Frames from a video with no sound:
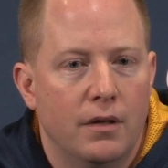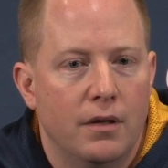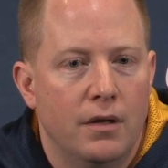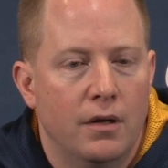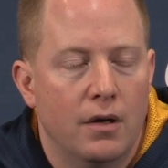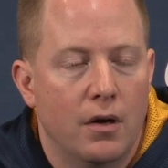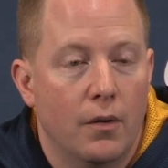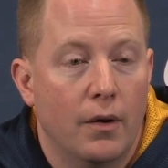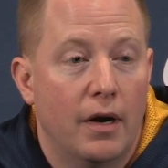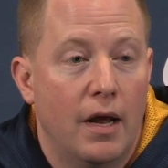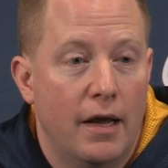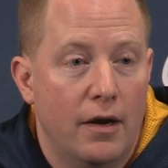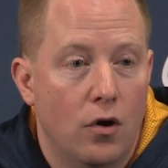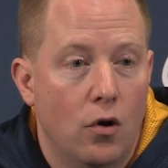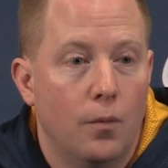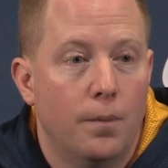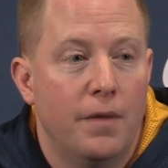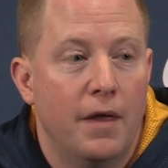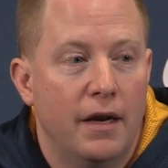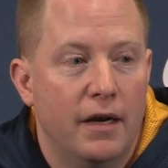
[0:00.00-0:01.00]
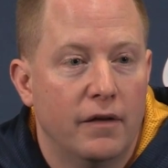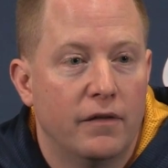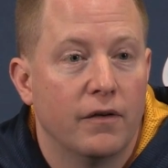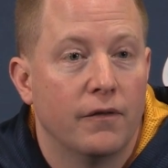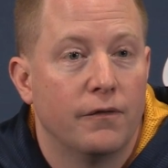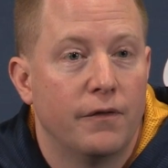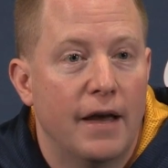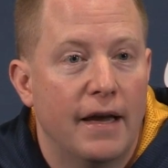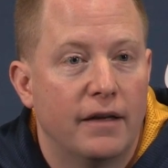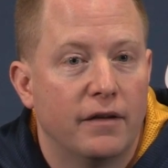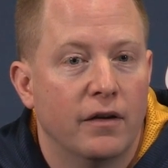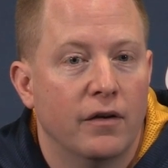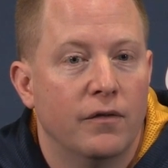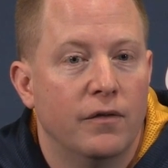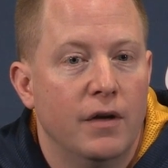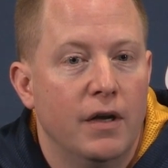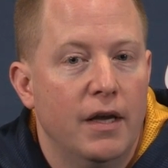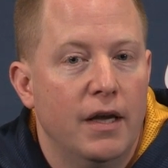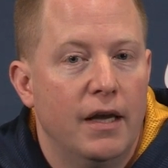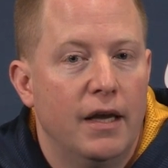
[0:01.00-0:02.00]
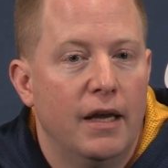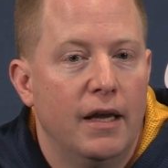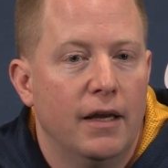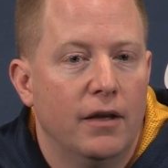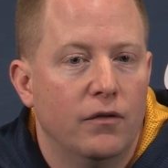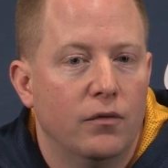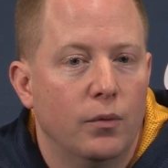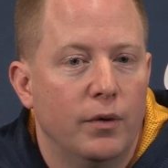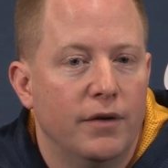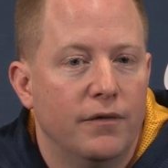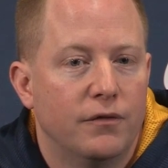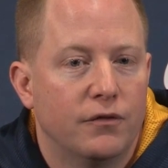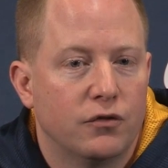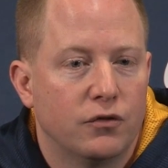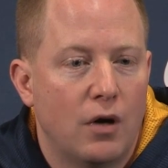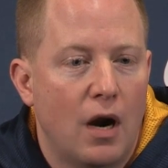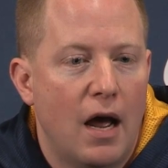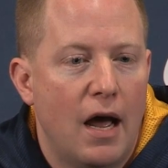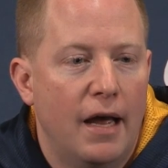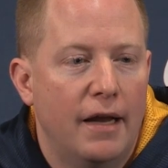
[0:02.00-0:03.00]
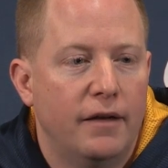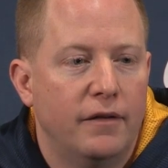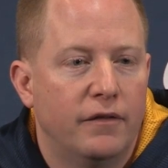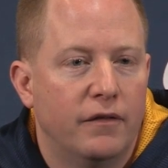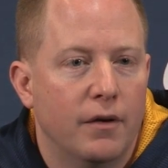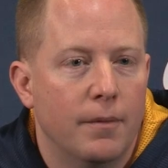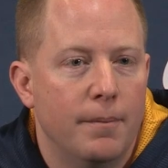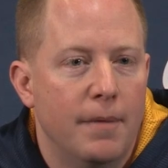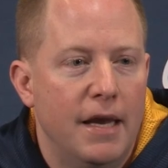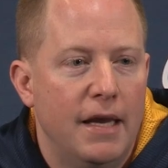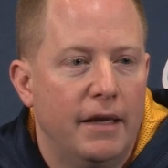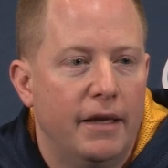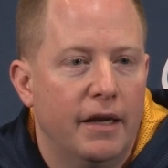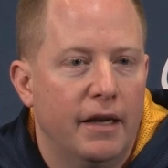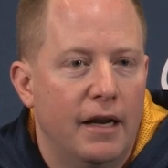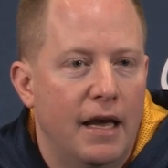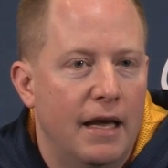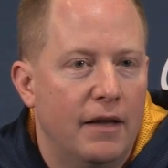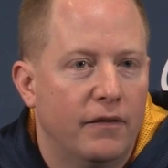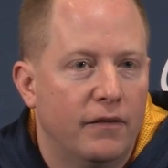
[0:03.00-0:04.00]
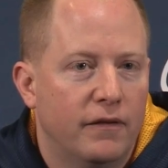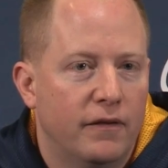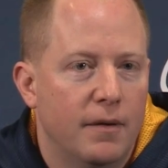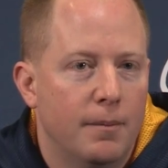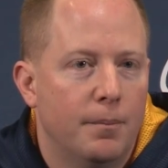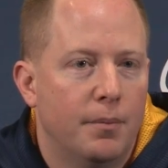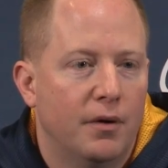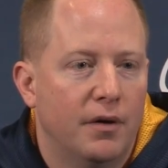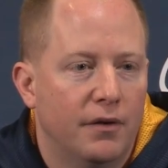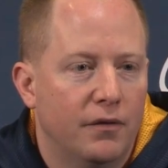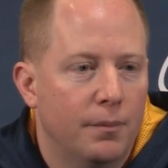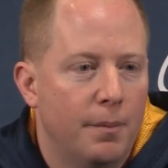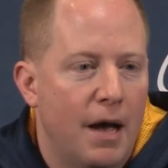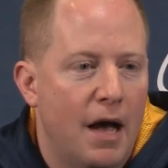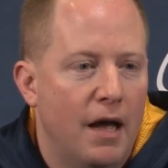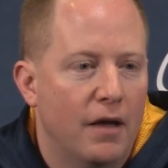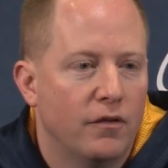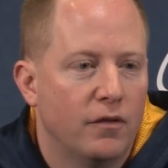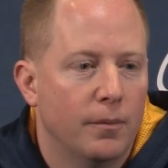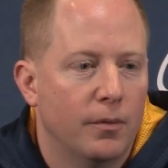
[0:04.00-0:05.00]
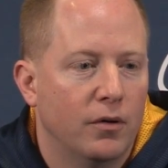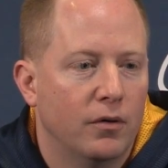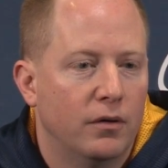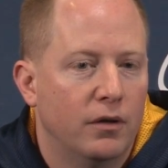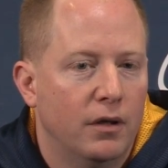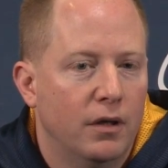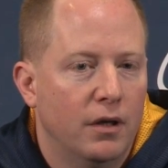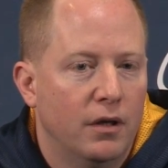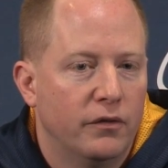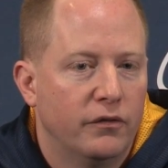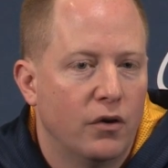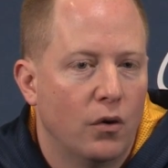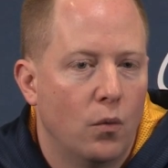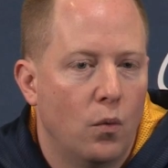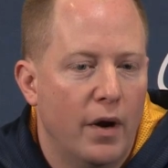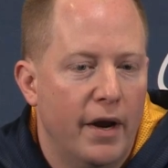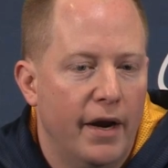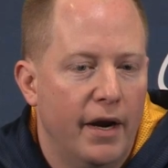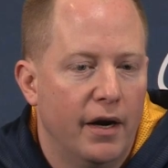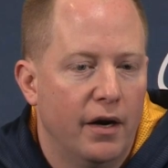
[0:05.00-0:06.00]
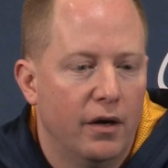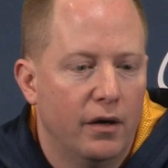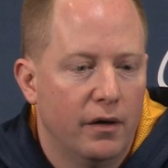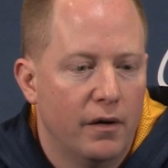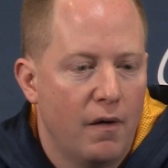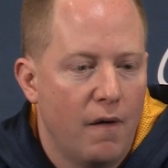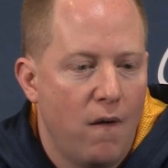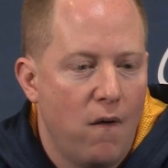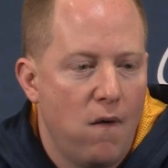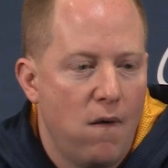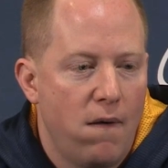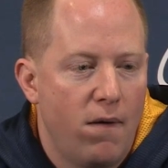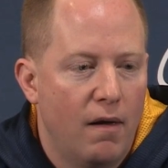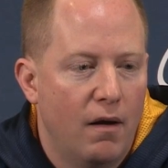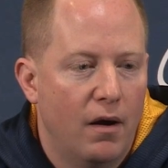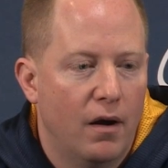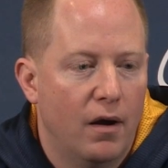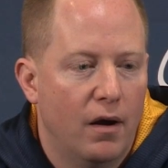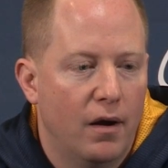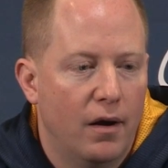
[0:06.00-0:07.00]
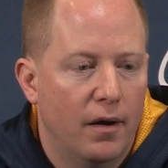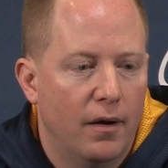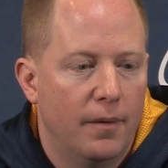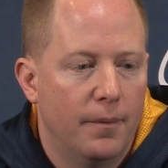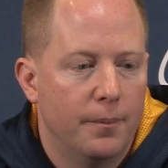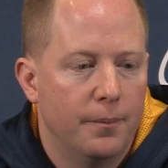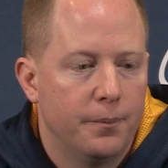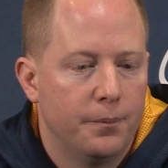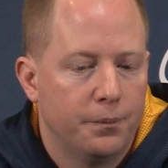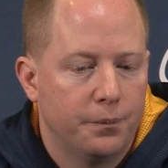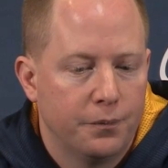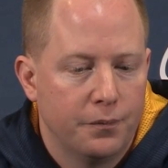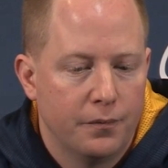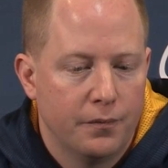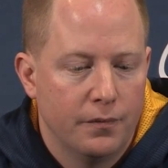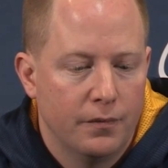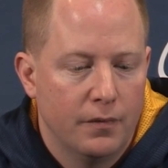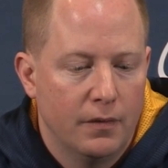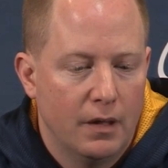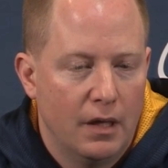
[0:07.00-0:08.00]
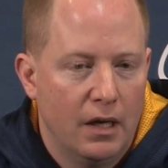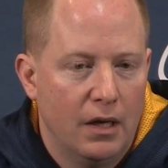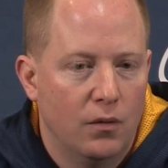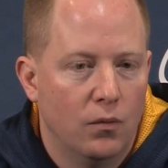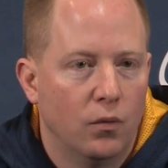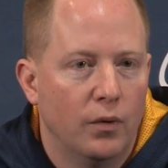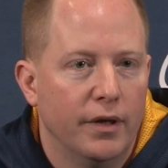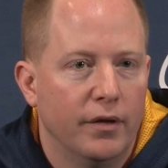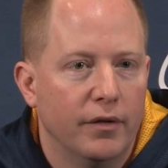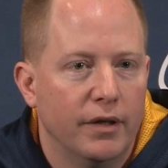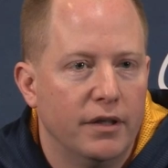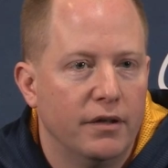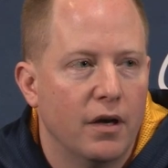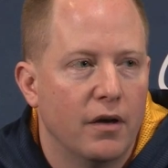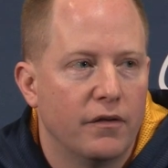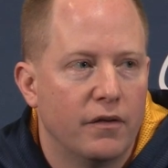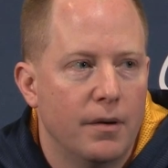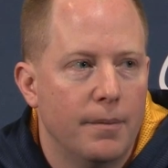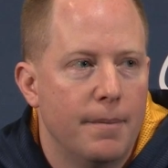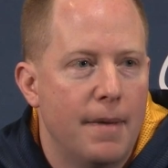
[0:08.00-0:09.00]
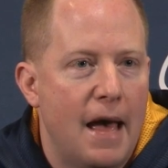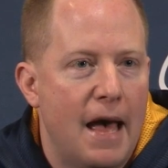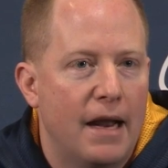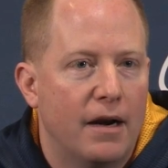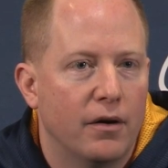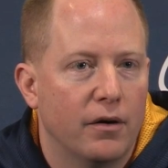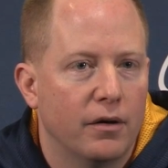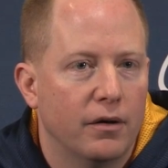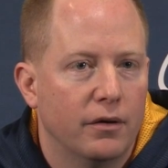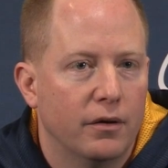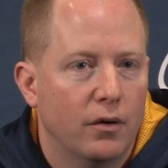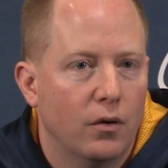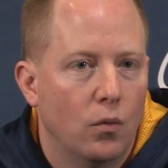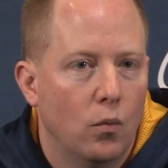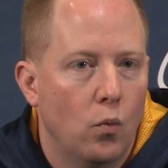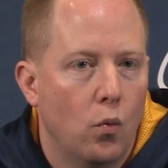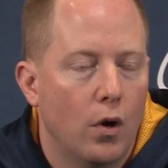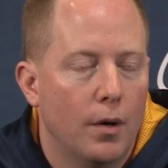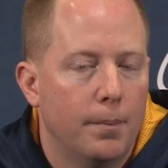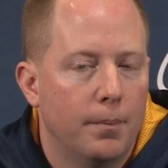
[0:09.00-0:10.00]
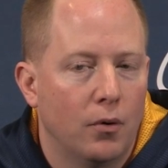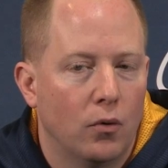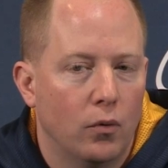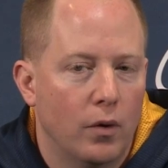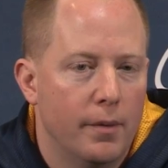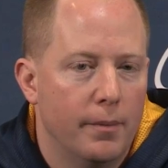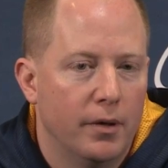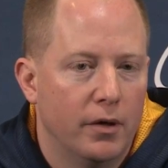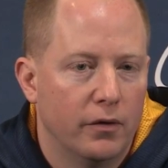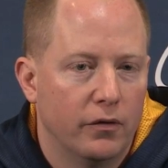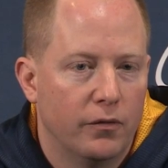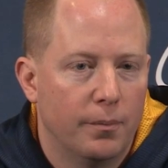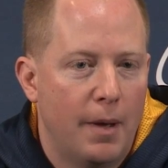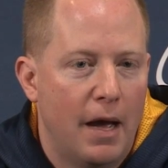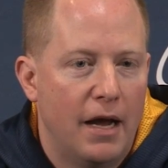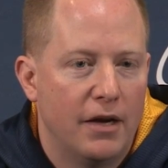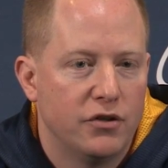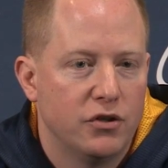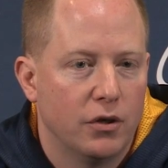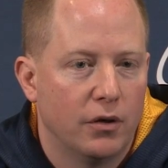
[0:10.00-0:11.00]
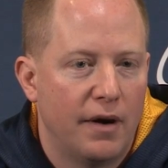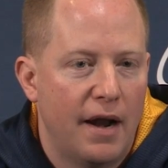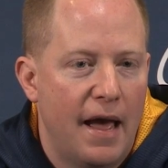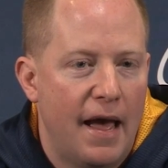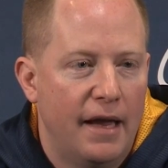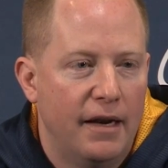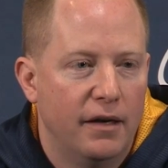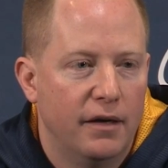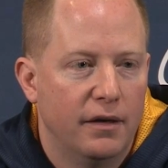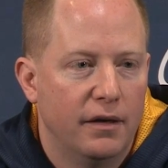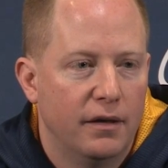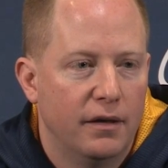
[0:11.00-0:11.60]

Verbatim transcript: you know and I hope that it's effective is we've tried to make it as simple as possible to where um, it really doesn't matter what perimeter spot you're at.